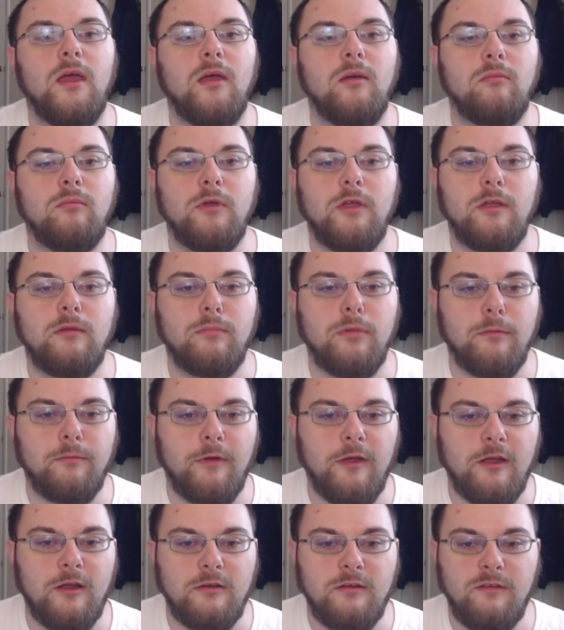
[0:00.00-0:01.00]
Being
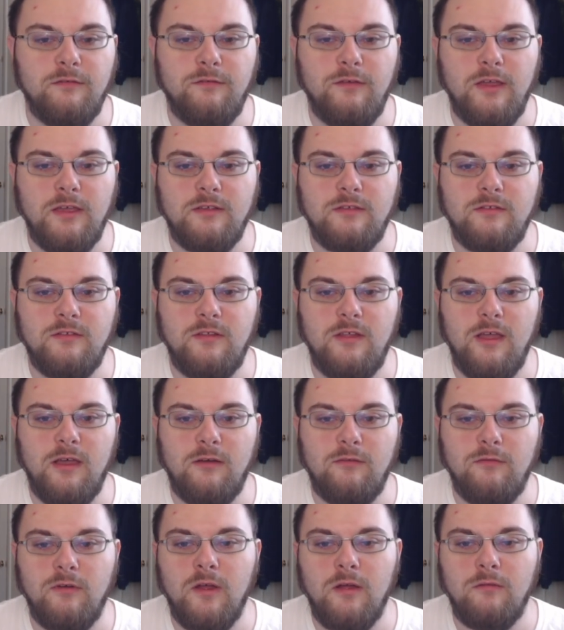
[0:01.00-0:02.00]
prepared to face
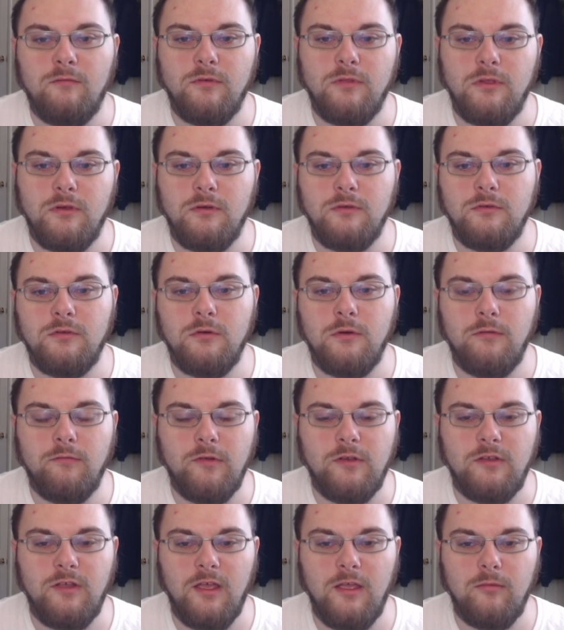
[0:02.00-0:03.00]
death for those who have
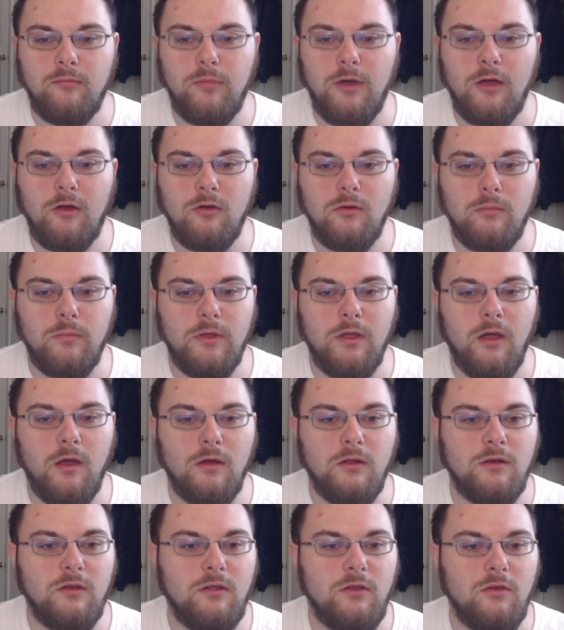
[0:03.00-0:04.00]
attained power
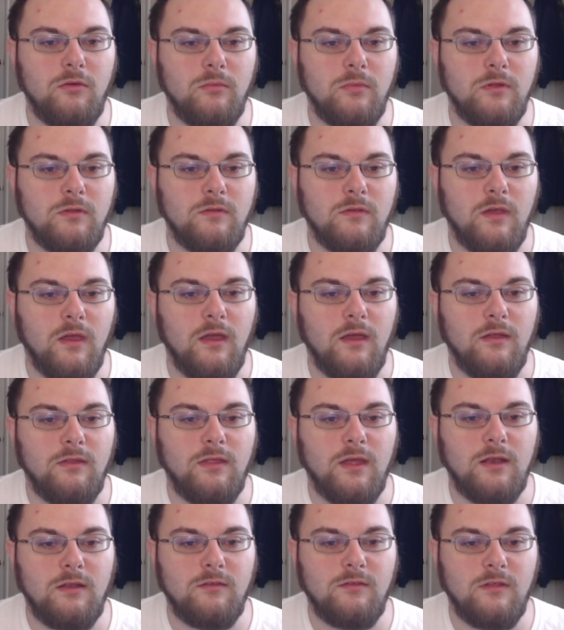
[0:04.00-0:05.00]
beyond humans.
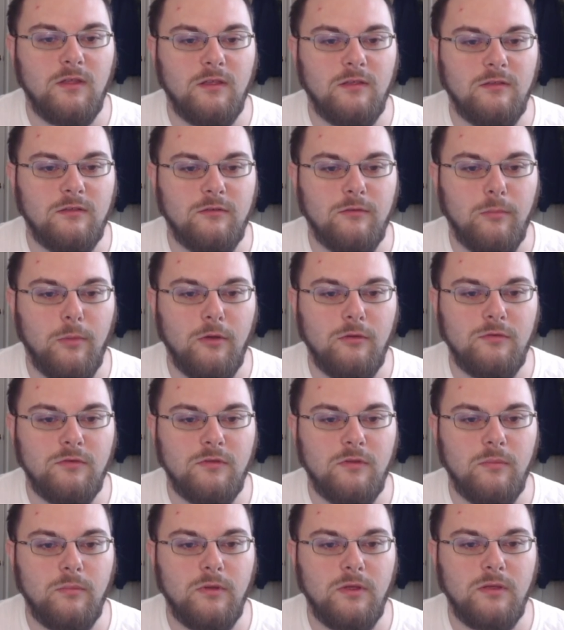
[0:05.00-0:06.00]
That is not supposed
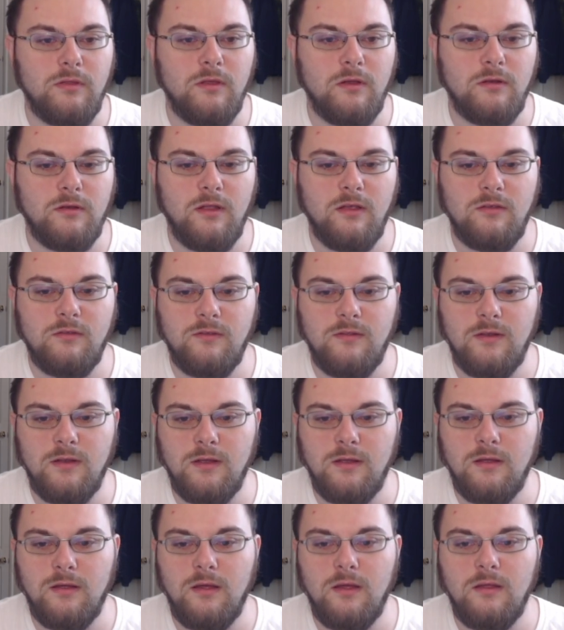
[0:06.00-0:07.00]
to be their
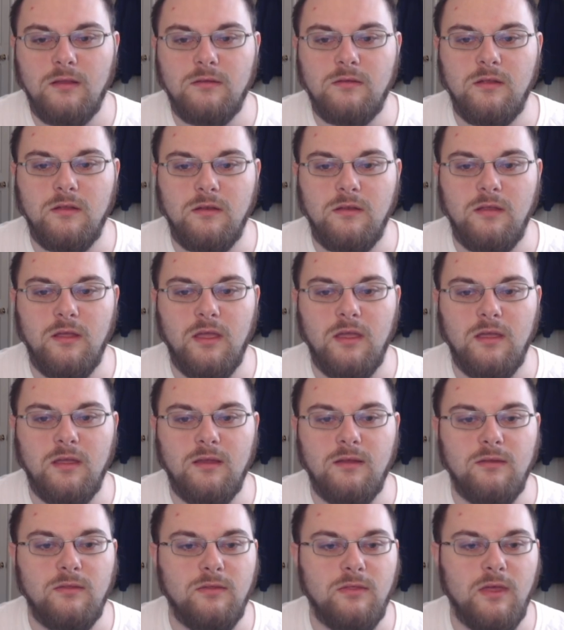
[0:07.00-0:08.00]
destiny. Today,
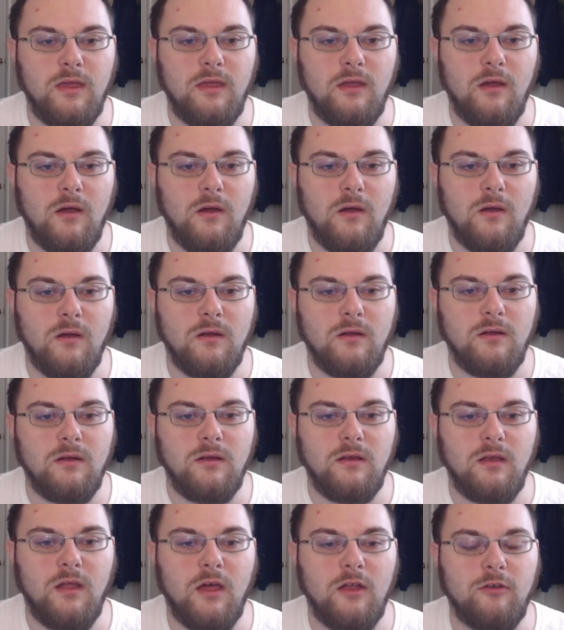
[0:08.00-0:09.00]
they are
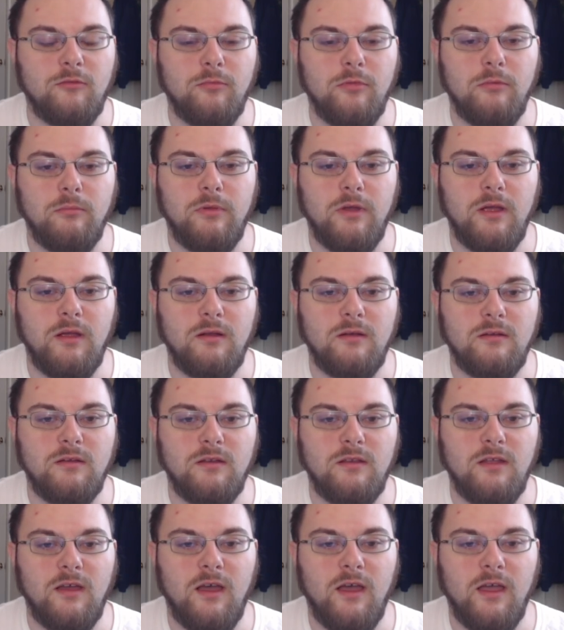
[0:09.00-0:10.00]
not prepared to
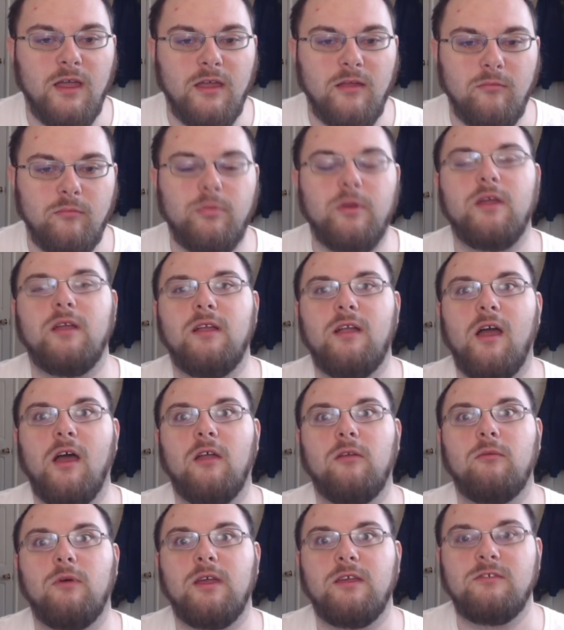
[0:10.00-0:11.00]
die. And Pig
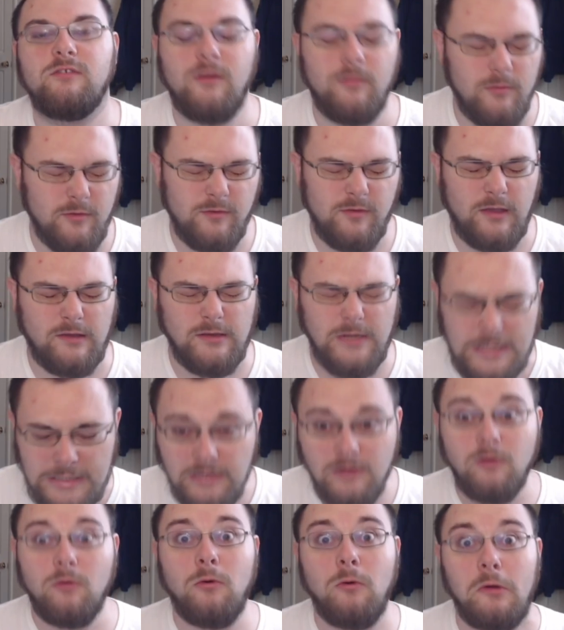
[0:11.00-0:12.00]
God wakes up and is like,
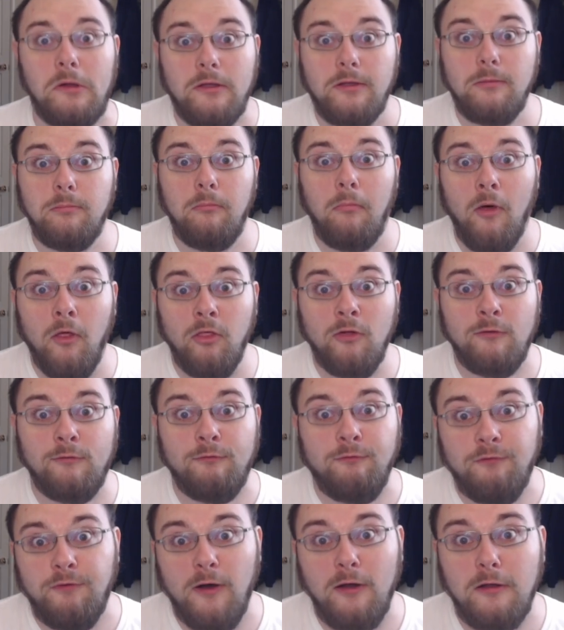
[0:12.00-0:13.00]
"Oink,
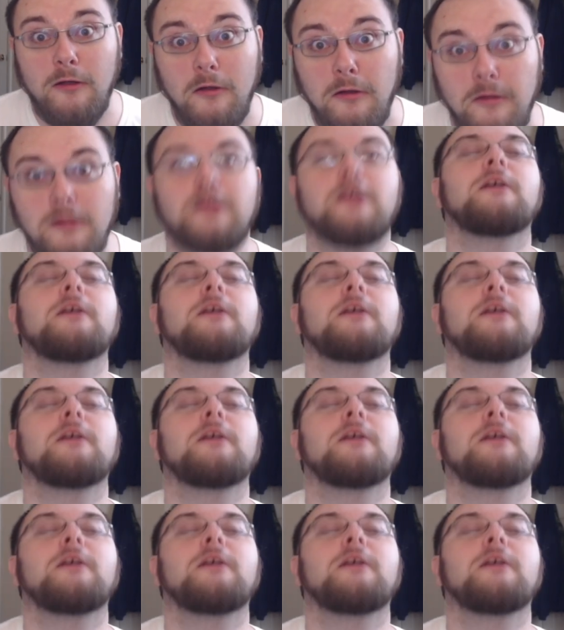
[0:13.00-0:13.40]
motherfucker!"